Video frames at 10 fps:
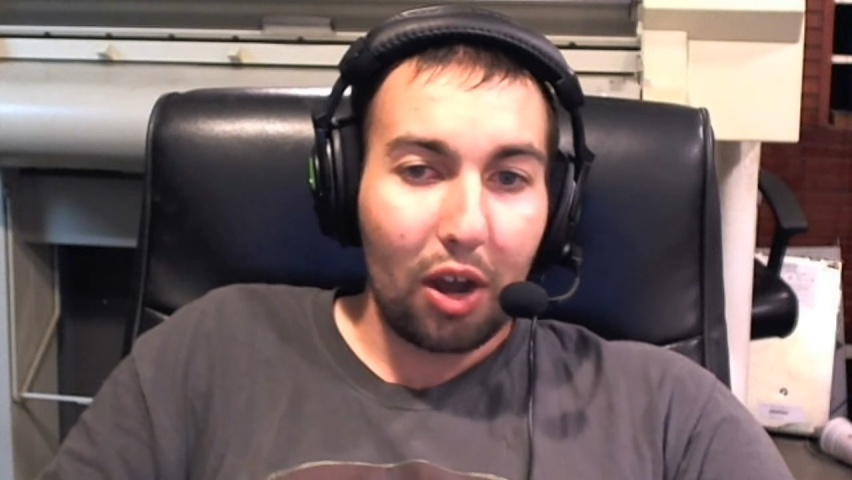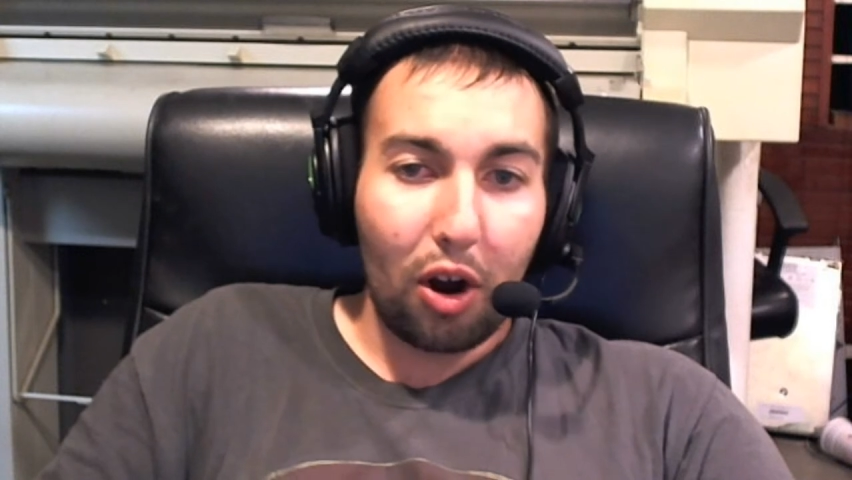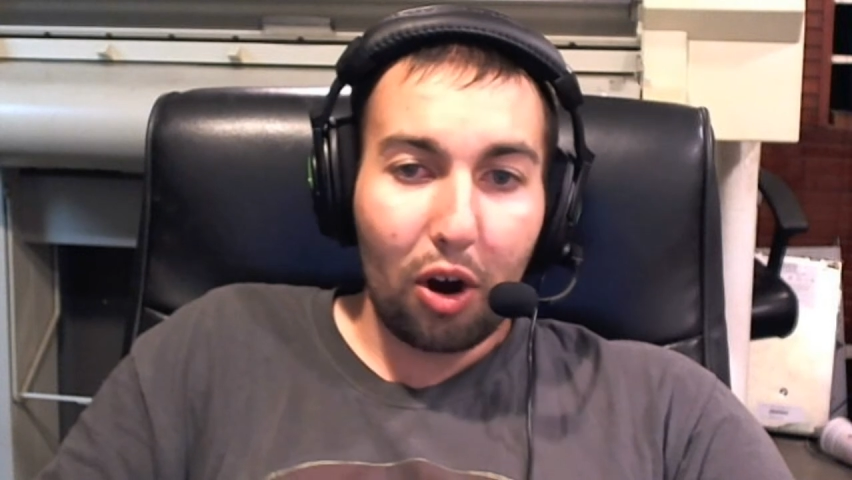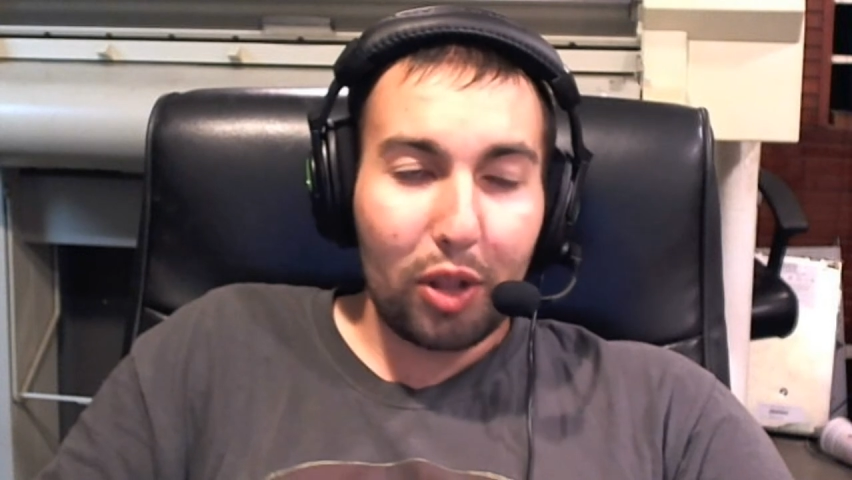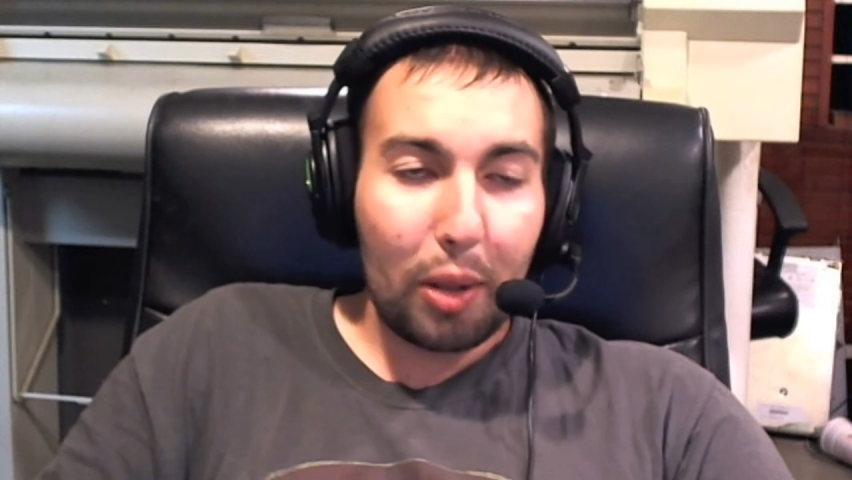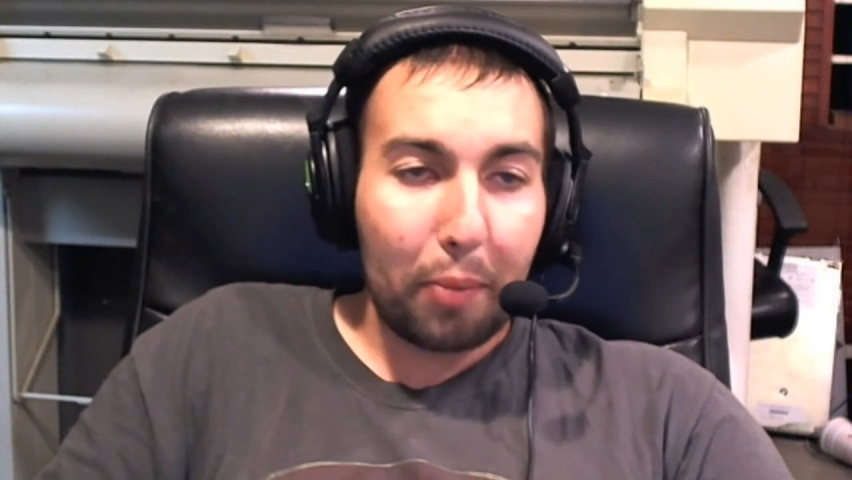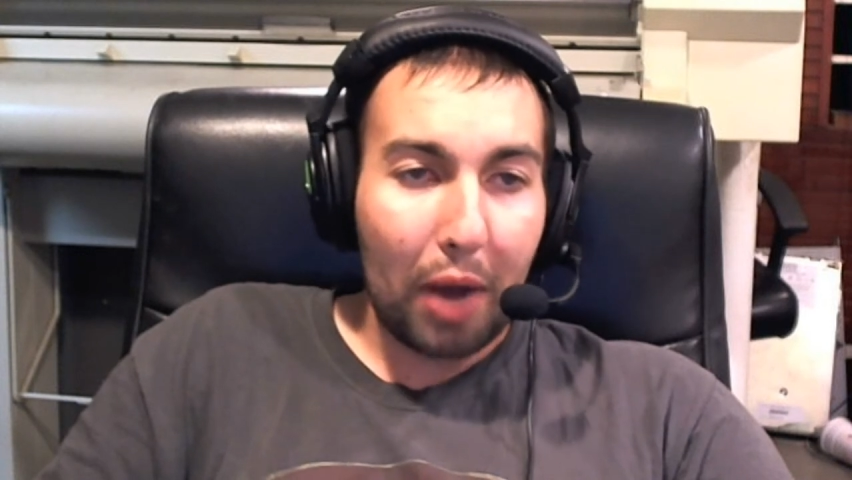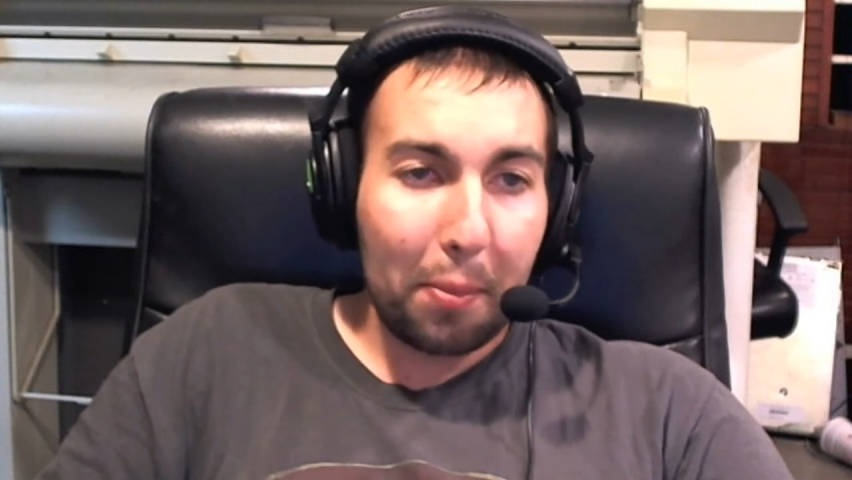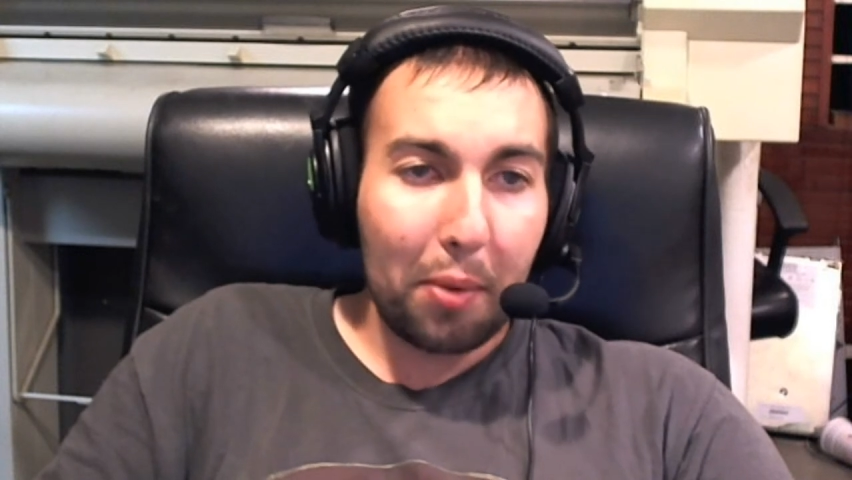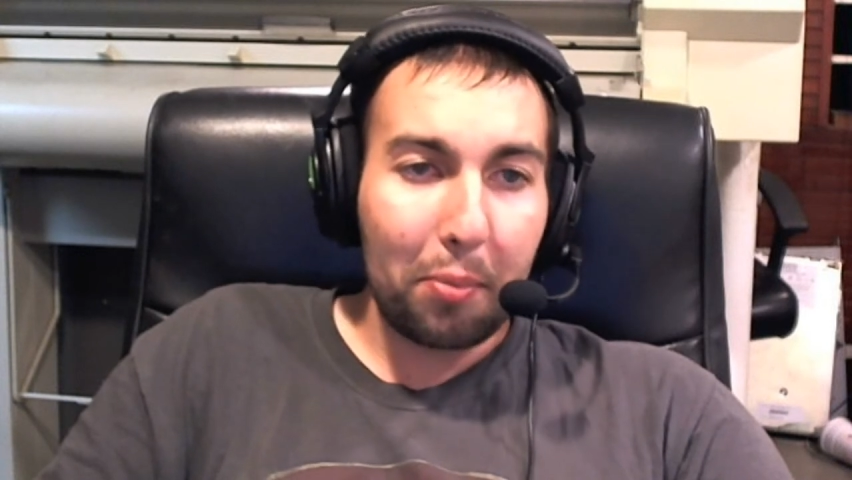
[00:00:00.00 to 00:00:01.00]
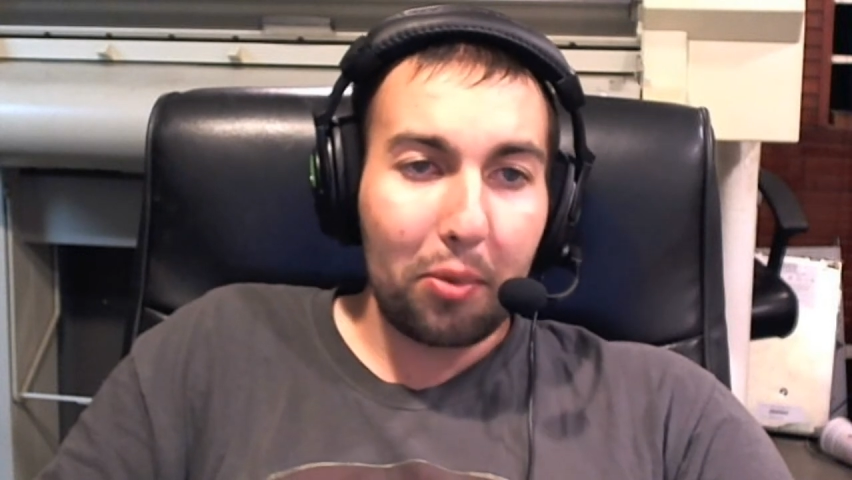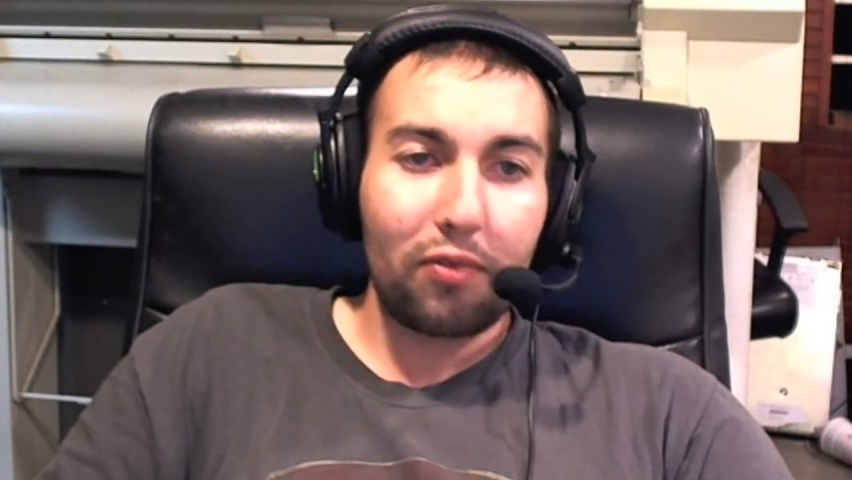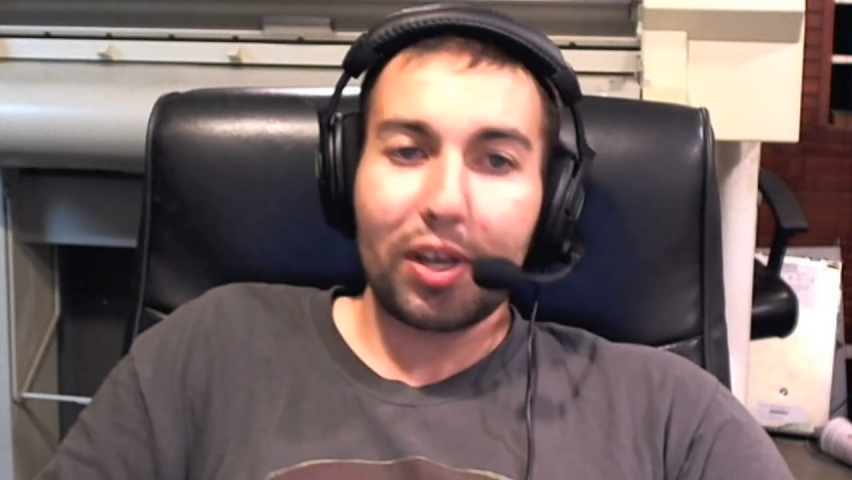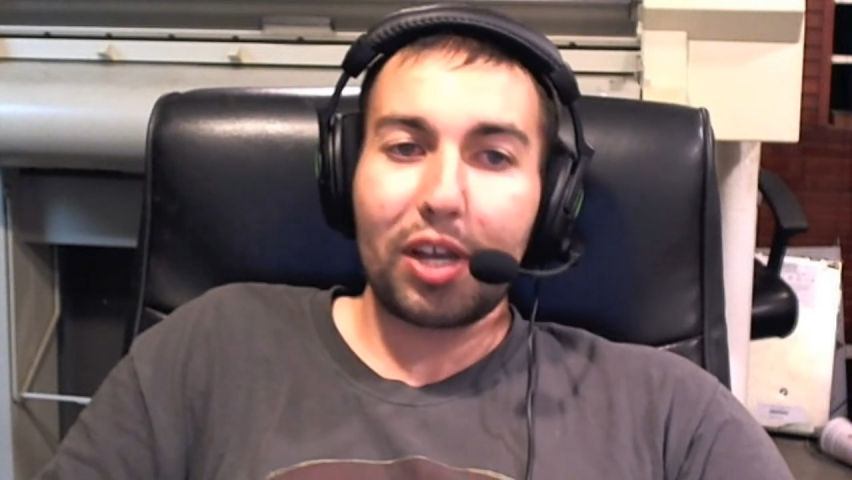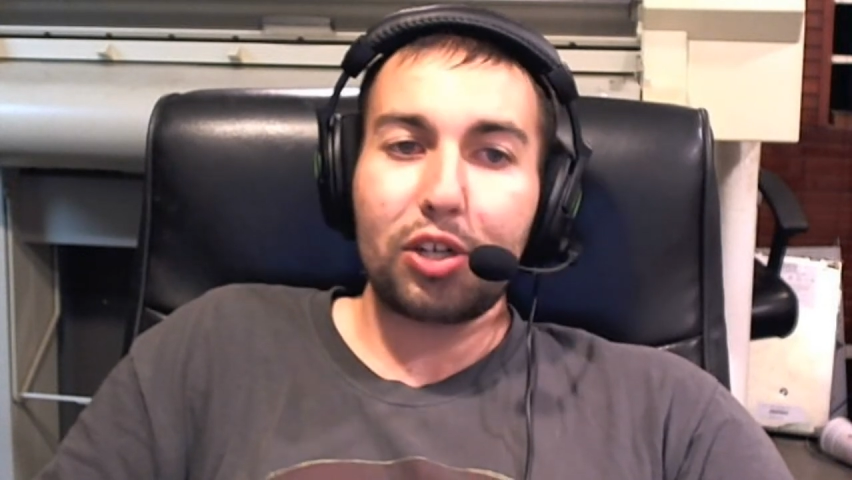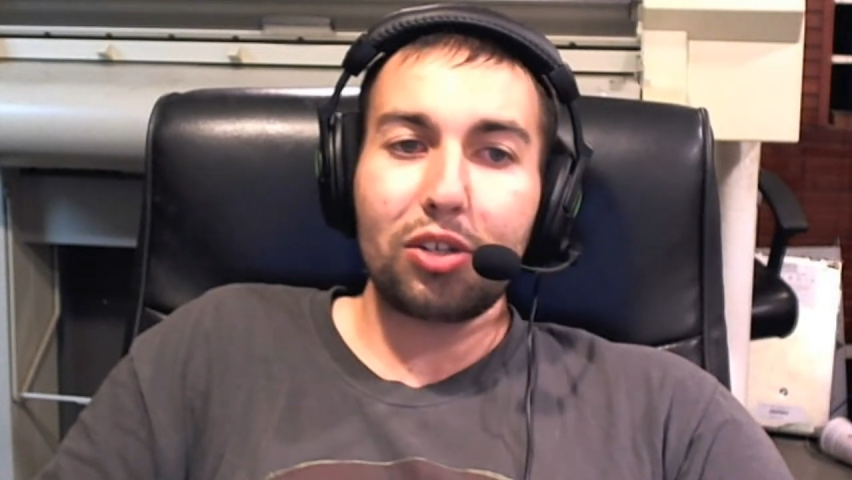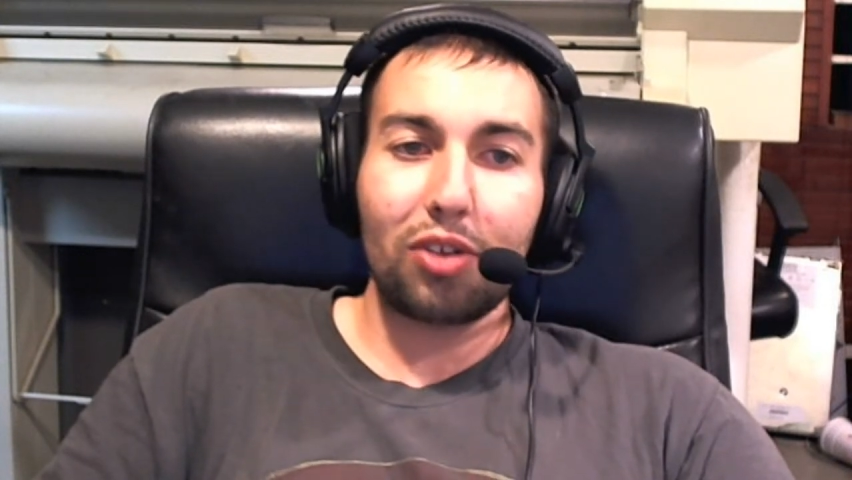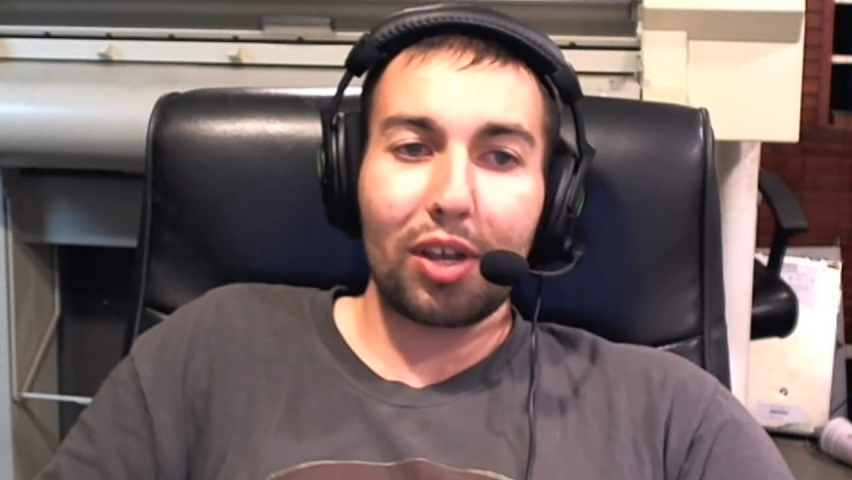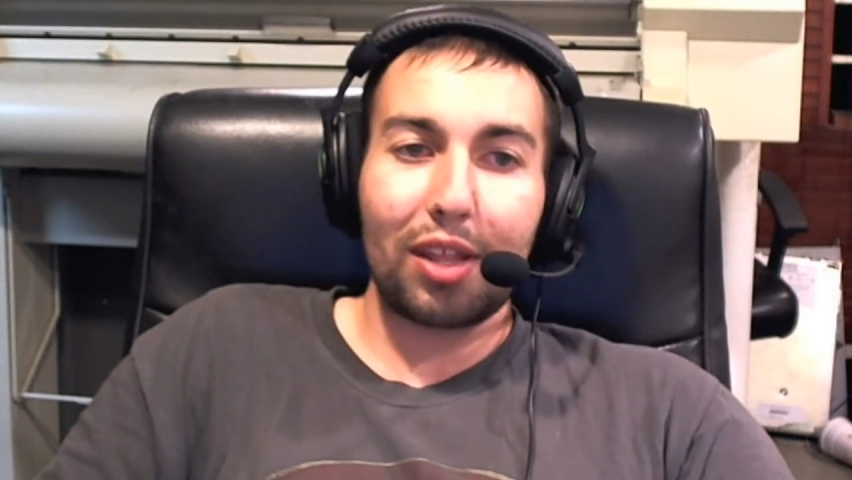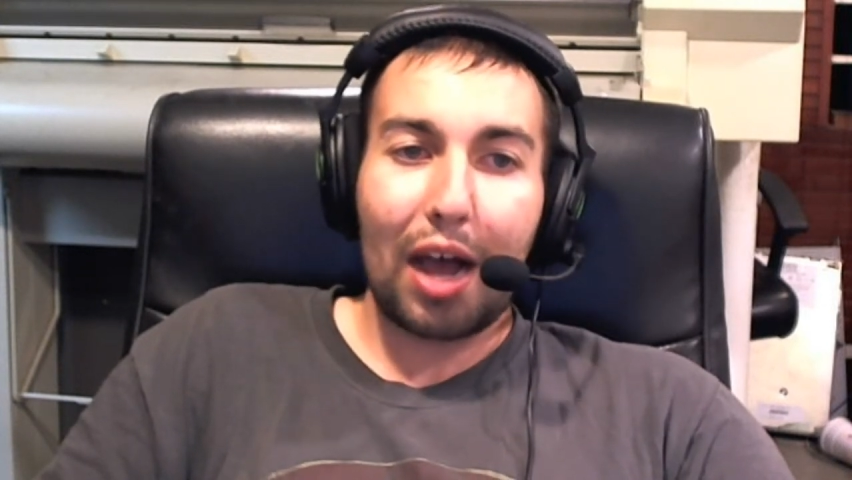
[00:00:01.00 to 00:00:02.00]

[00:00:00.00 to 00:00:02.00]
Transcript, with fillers: Are they pop-up notifications like the